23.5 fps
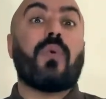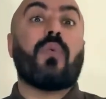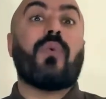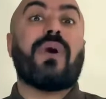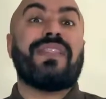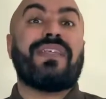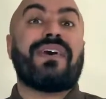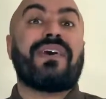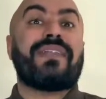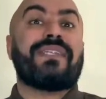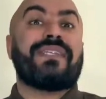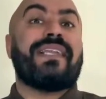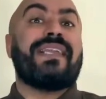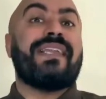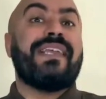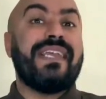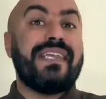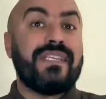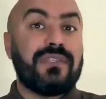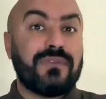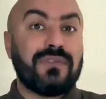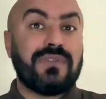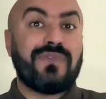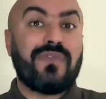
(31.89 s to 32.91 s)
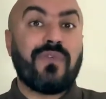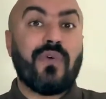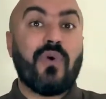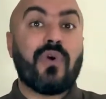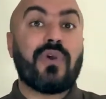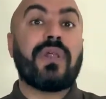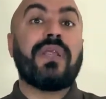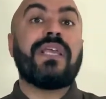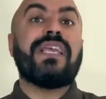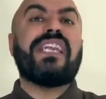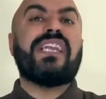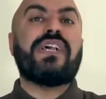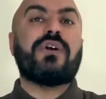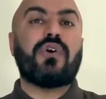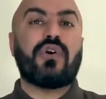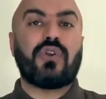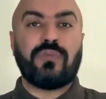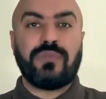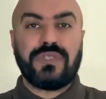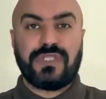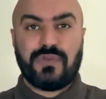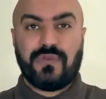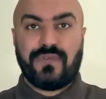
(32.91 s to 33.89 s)
What are the reasons for
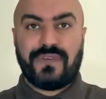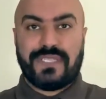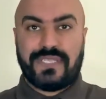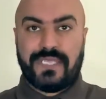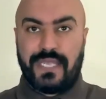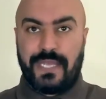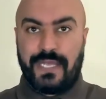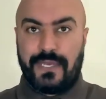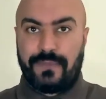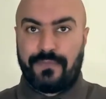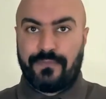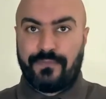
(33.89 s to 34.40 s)
economies of scale?